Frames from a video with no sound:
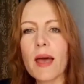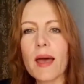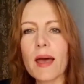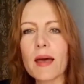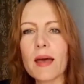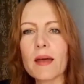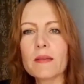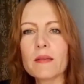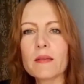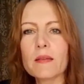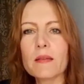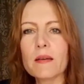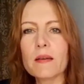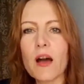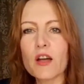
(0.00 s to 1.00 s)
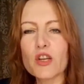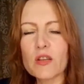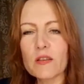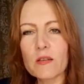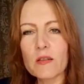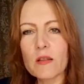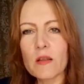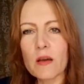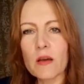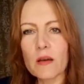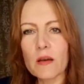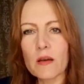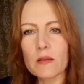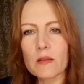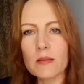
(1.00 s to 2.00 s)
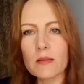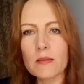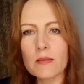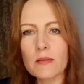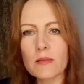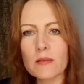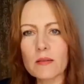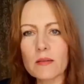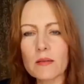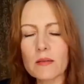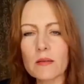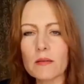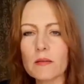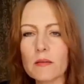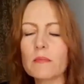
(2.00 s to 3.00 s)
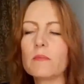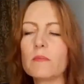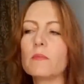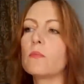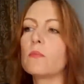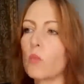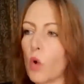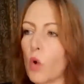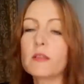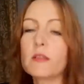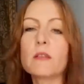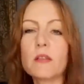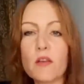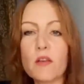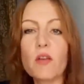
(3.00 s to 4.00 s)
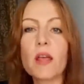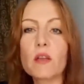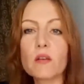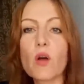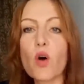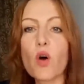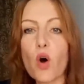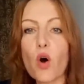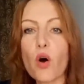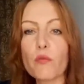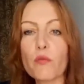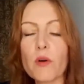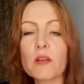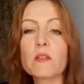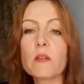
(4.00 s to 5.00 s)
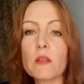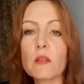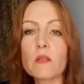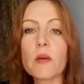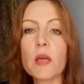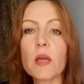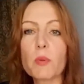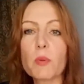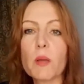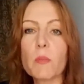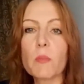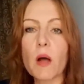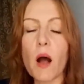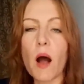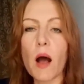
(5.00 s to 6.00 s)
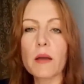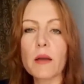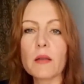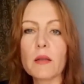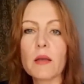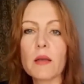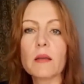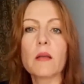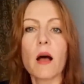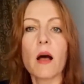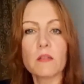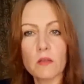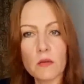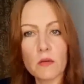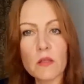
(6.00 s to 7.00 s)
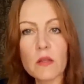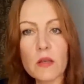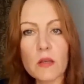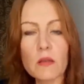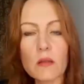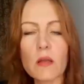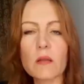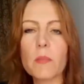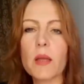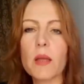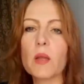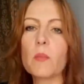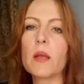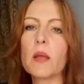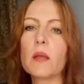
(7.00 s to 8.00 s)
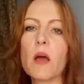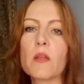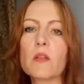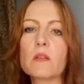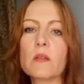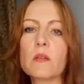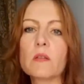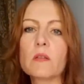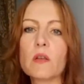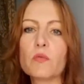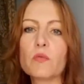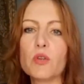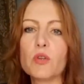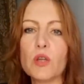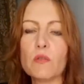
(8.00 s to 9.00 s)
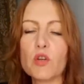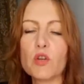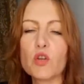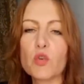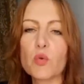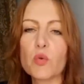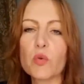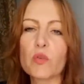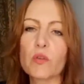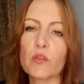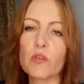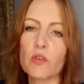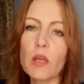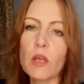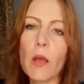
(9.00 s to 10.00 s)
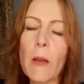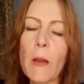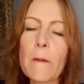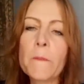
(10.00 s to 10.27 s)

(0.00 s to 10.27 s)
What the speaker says: And Ajay Sinha was a director of Astitva Ek Prem Kahani and Hasratin and many, many other successful TV shows on Zee.